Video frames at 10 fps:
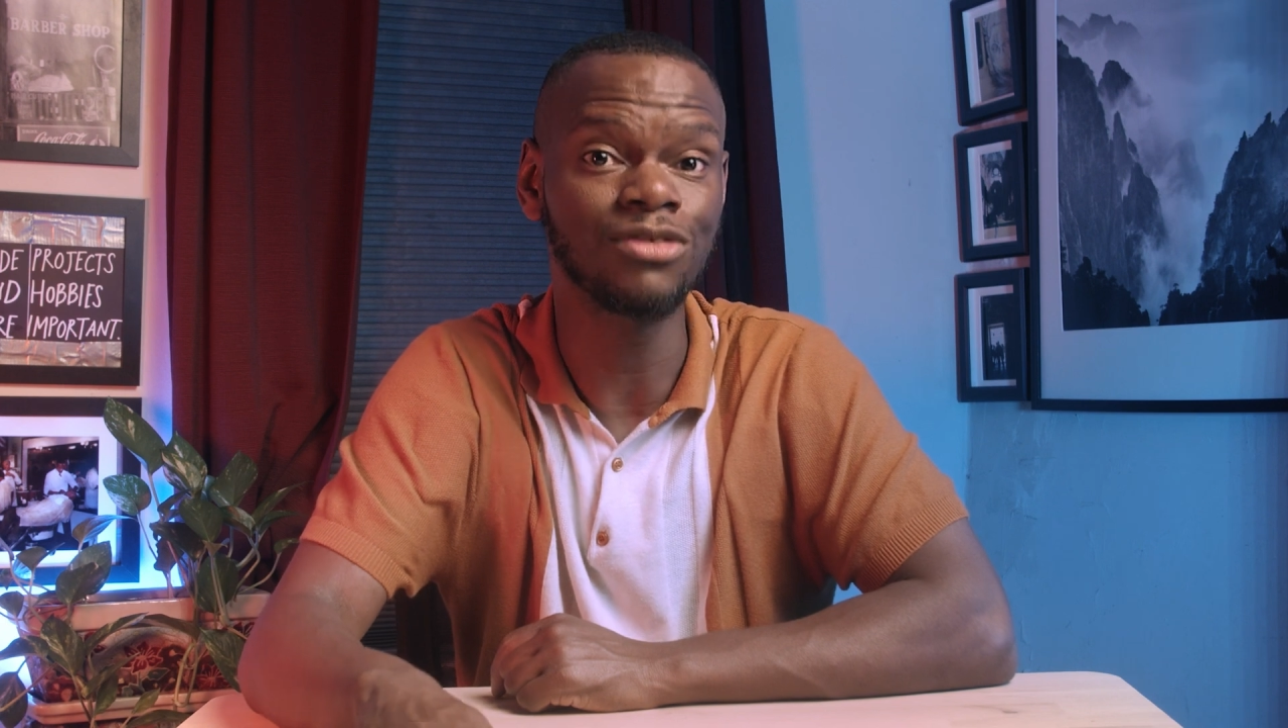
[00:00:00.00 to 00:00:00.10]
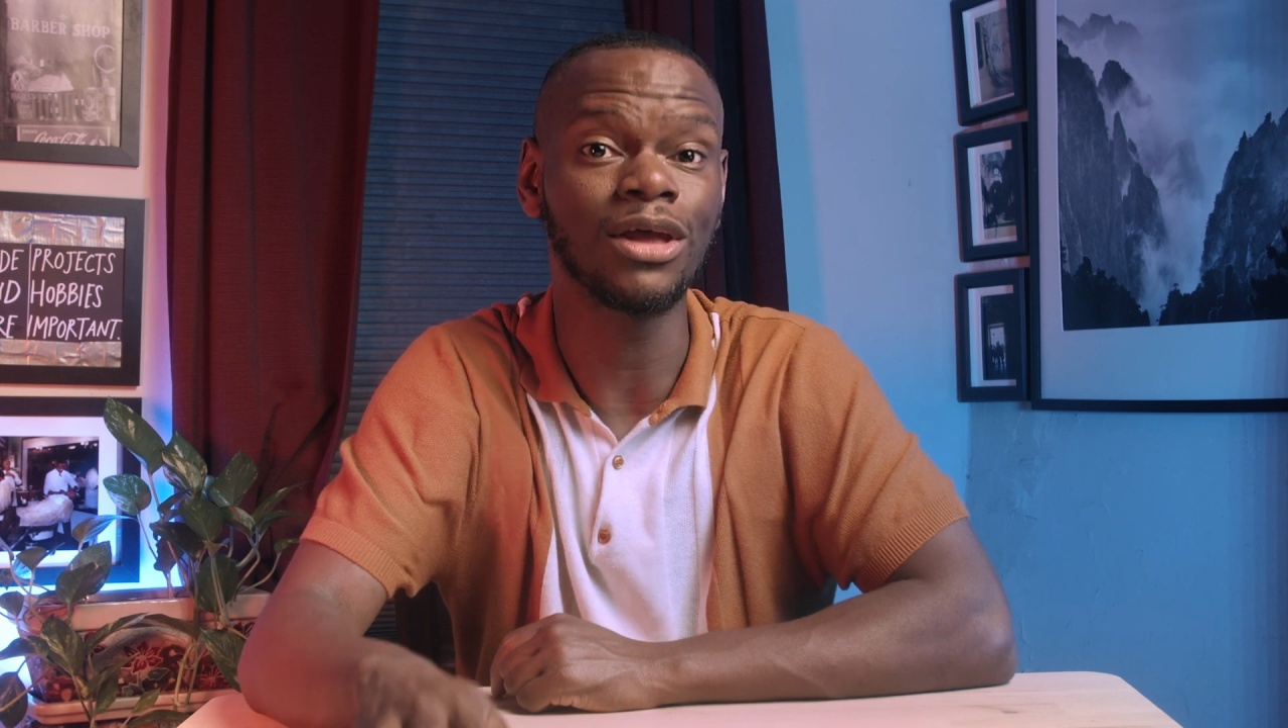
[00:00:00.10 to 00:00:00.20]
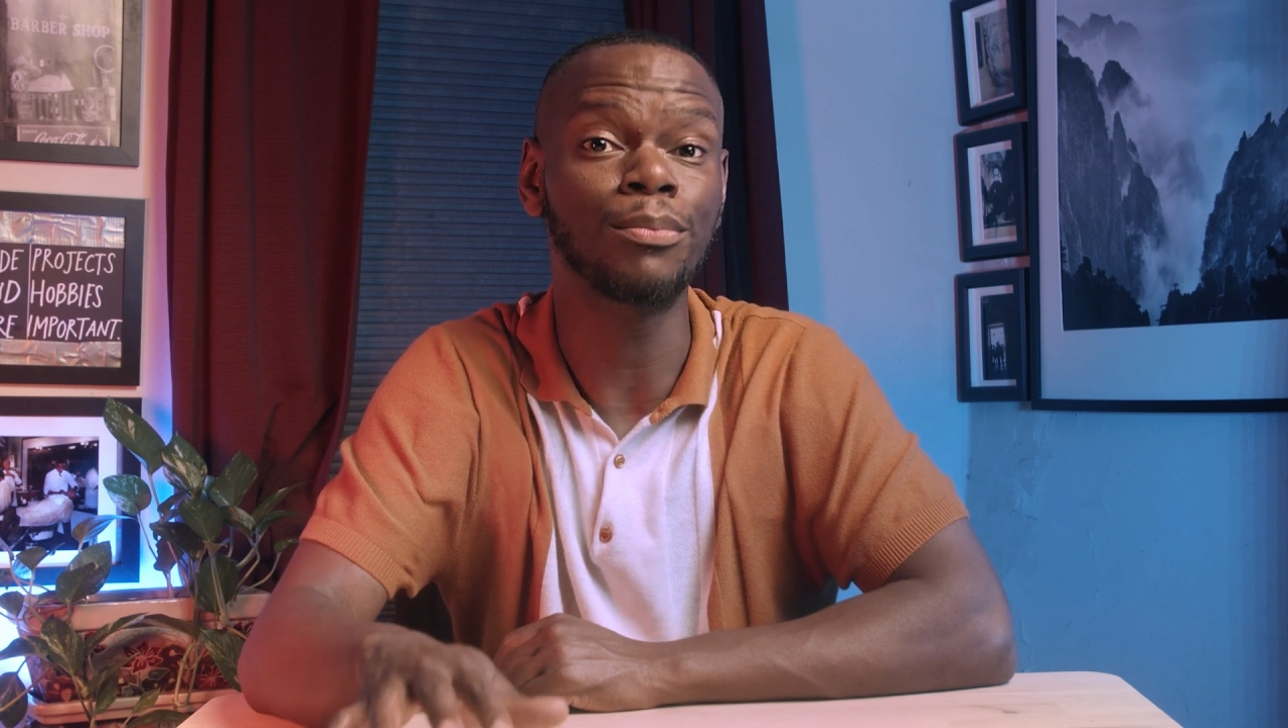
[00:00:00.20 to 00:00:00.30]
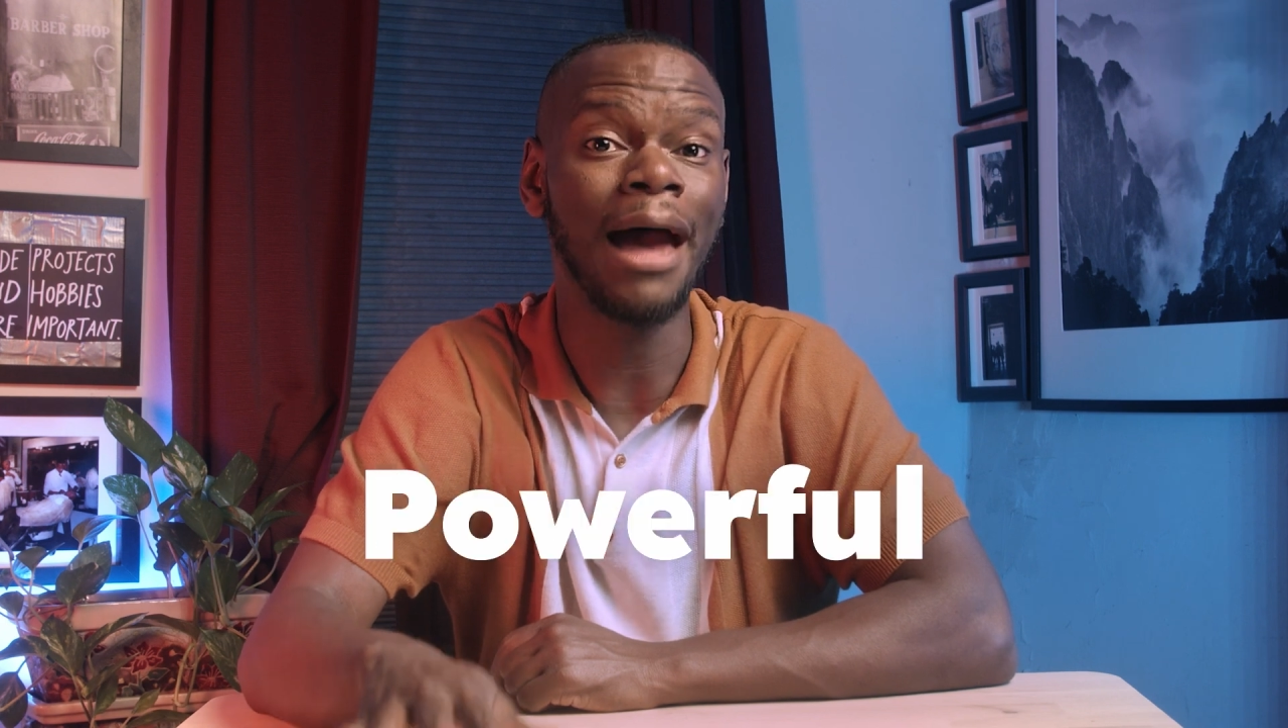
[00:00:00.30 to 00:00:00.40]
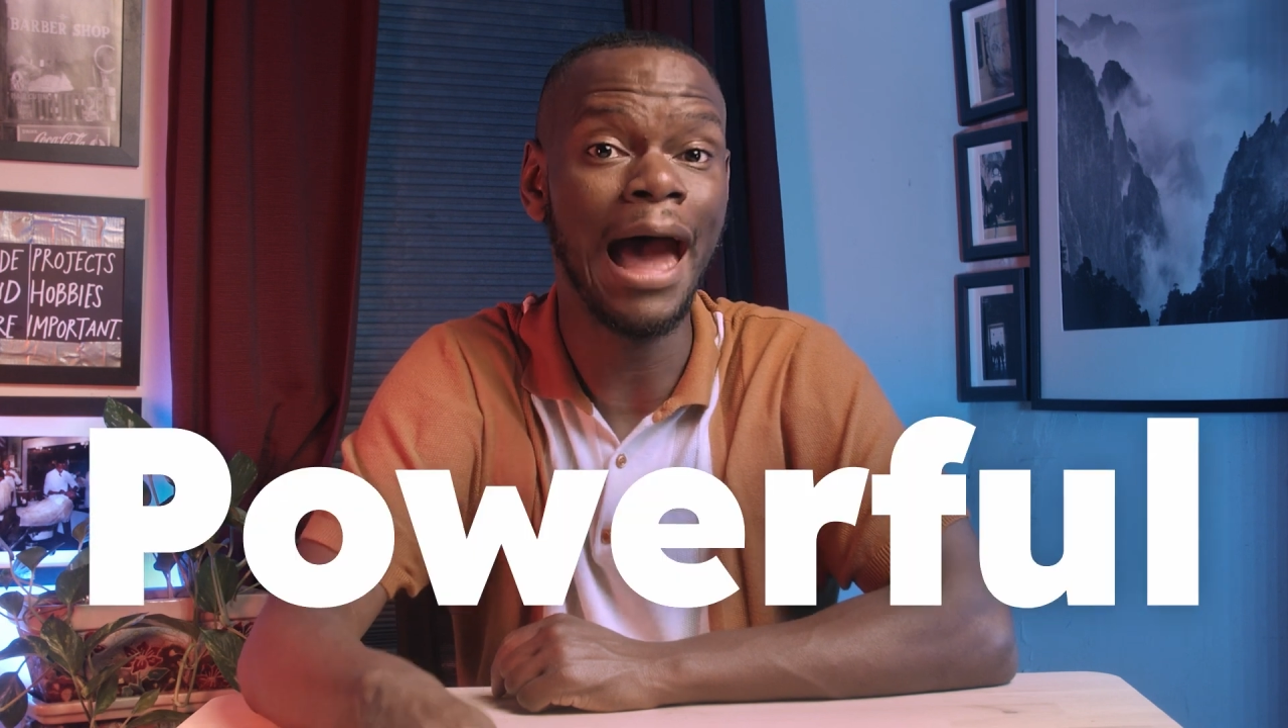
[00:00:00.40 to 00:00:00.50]
is
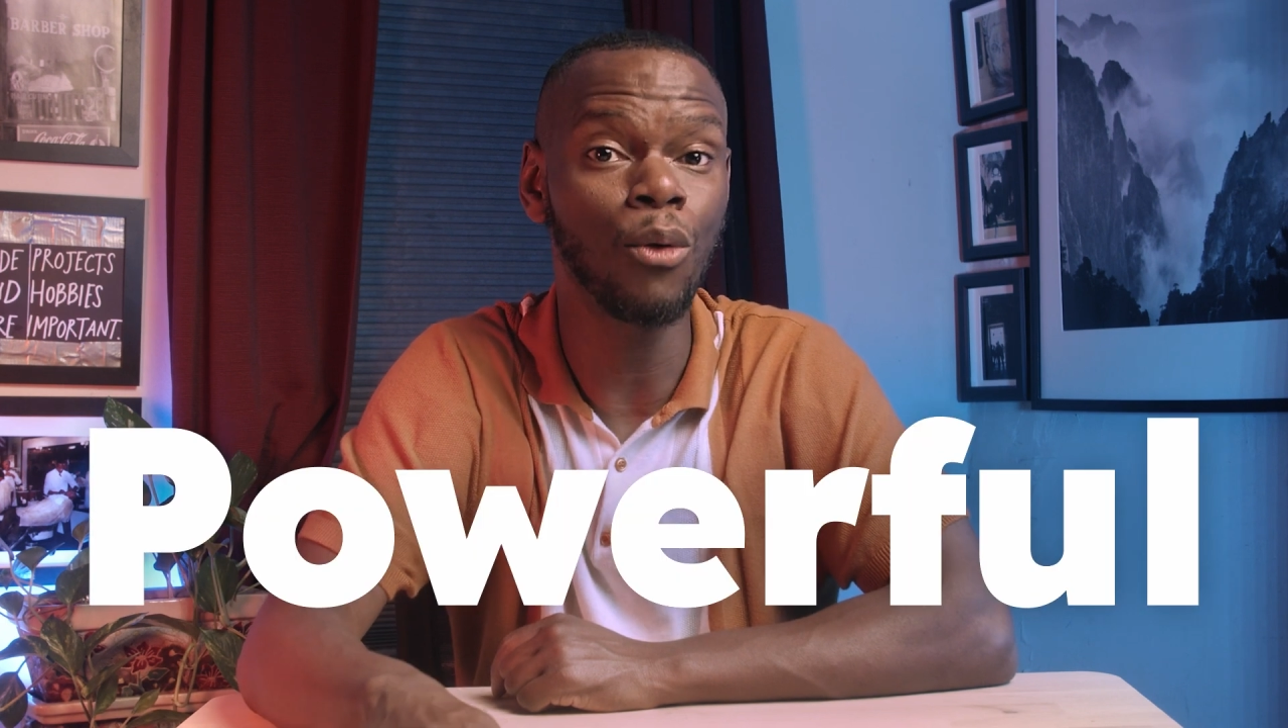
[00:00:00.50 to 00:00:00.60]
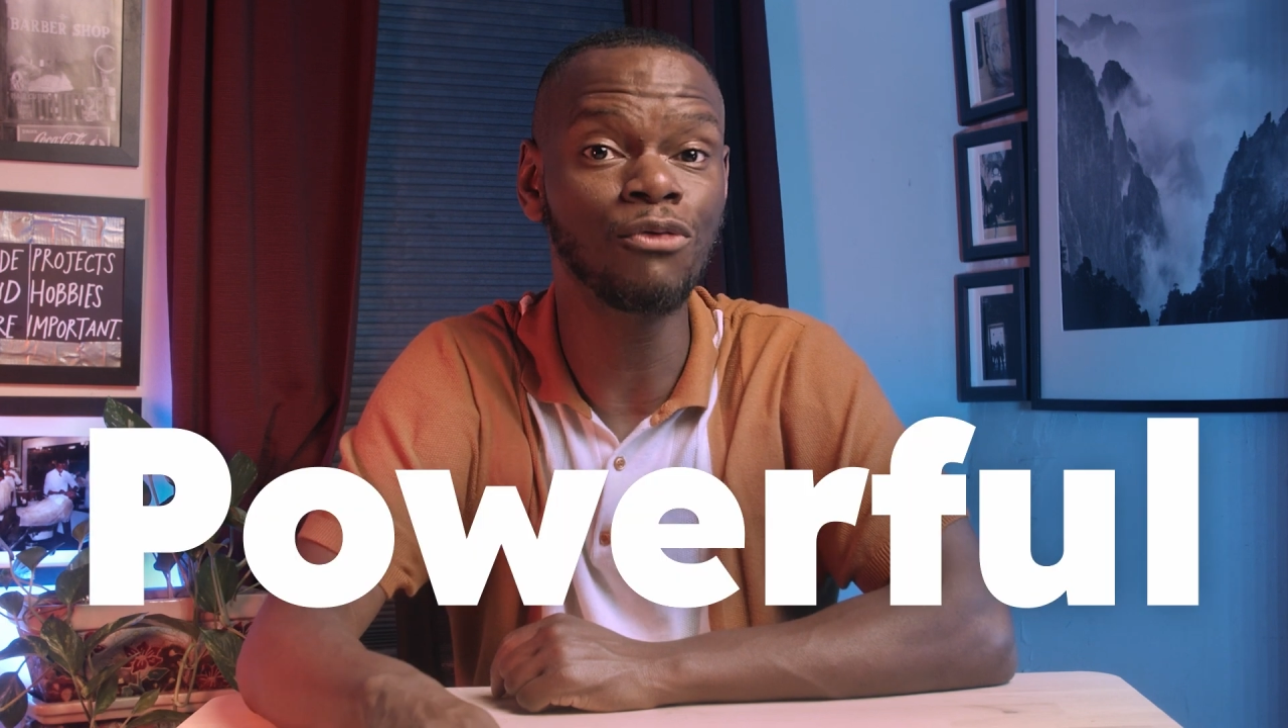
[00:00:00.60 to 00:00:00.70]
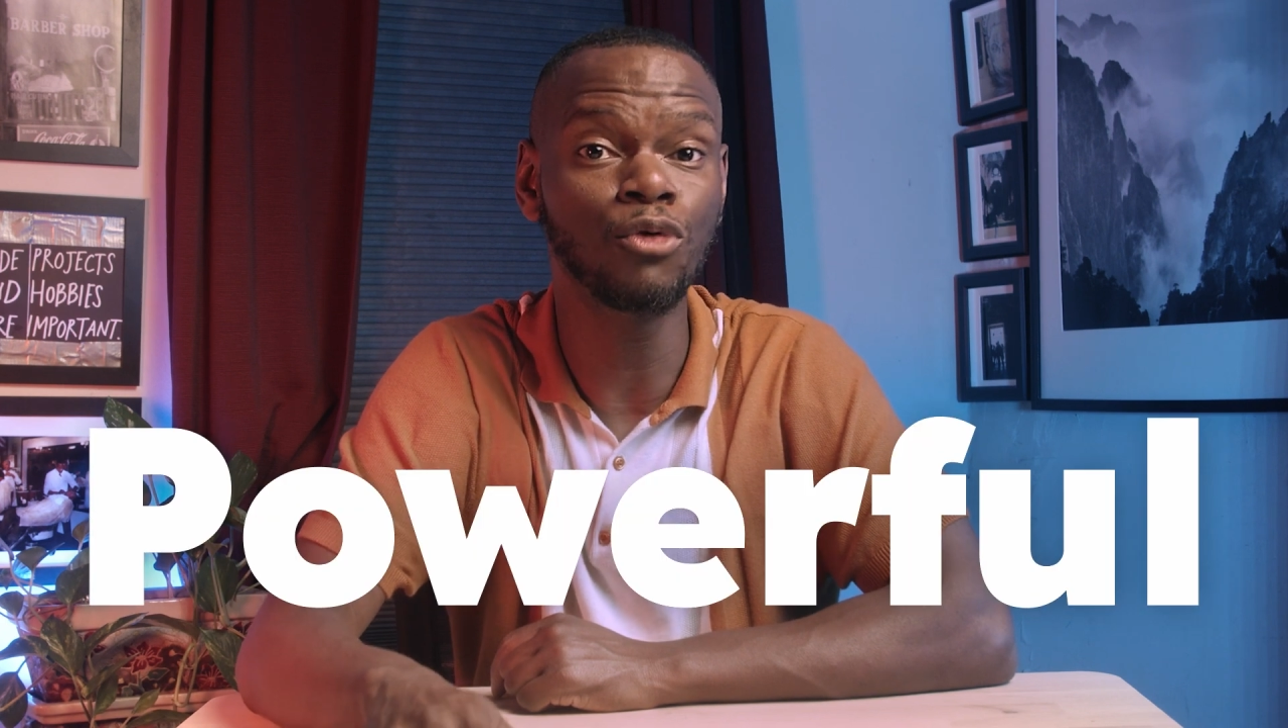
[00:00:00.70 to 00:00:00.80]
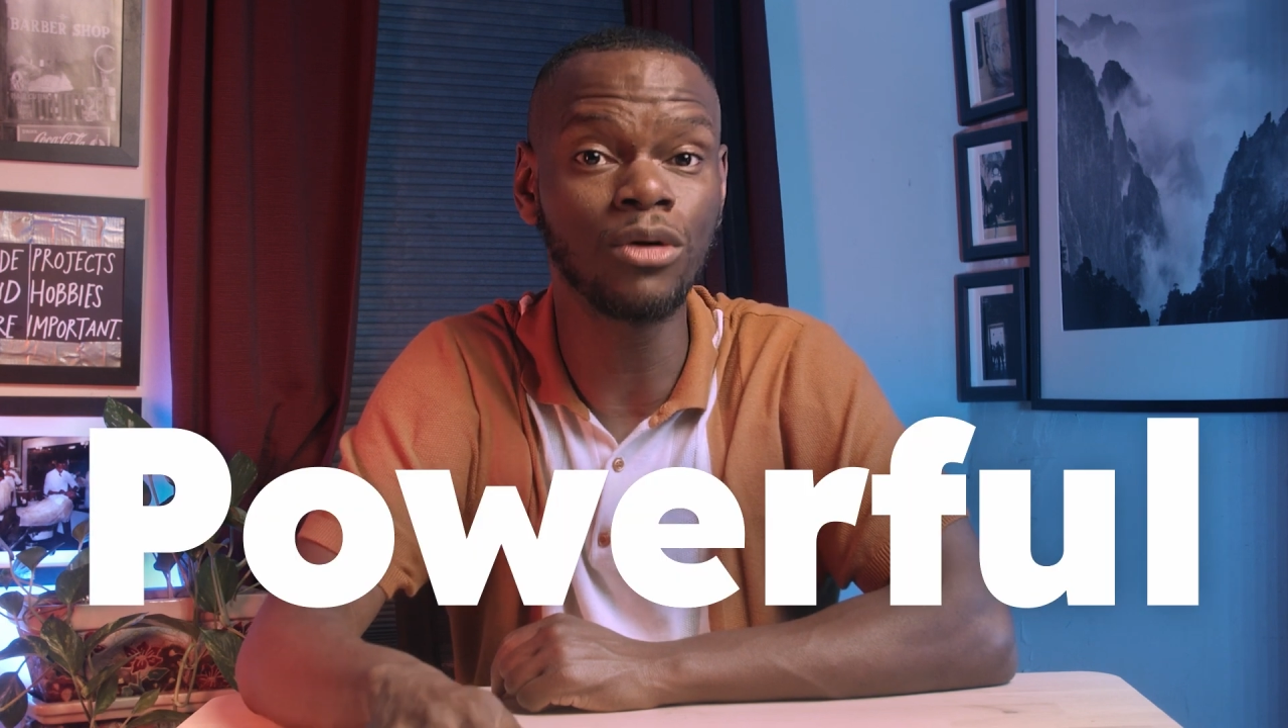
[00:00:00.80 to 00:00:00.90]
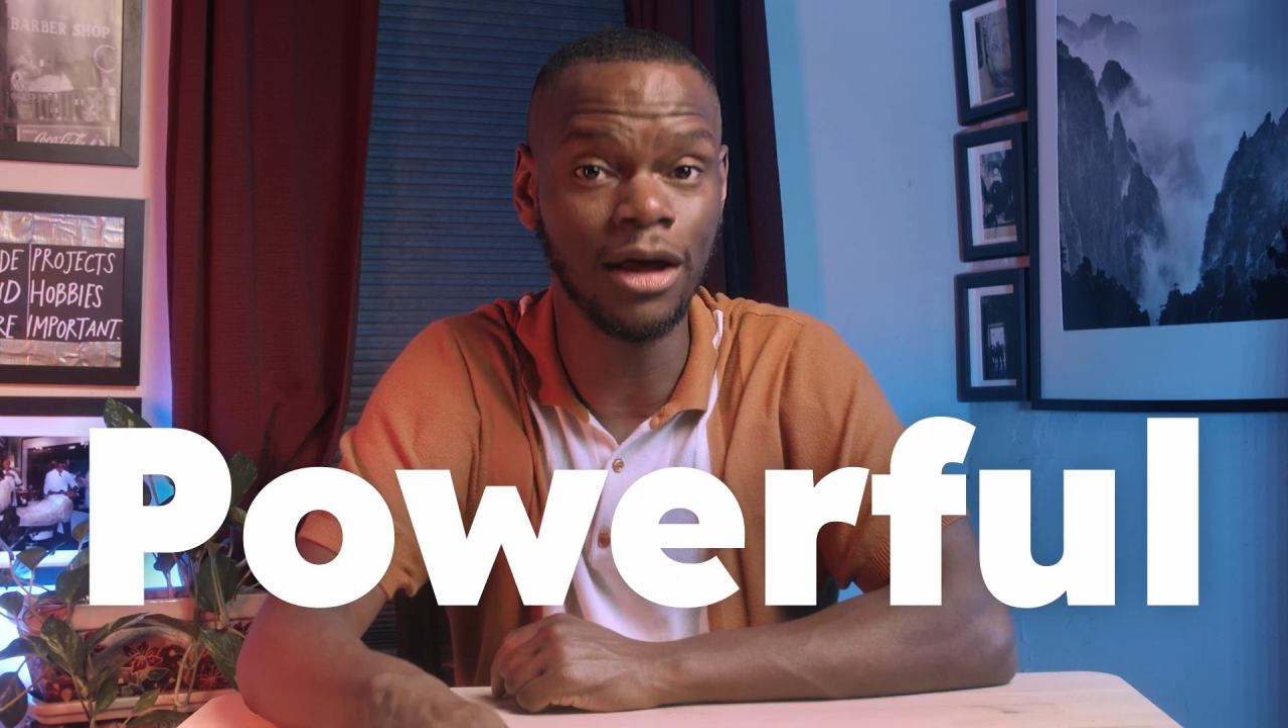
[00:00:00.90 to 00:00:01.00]
a powerful